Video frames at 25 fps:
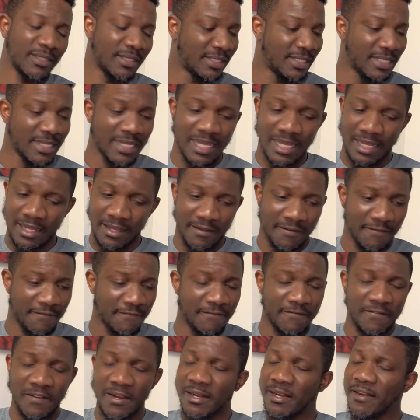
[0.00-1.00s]
they are
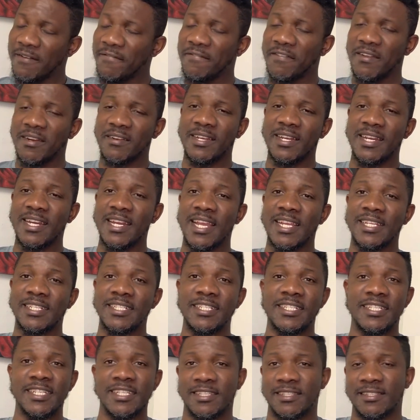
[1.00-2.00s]
very, very
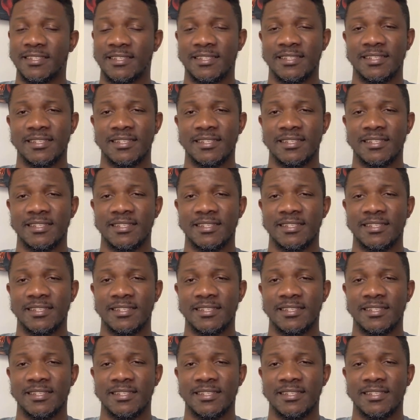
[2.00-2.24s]
legit.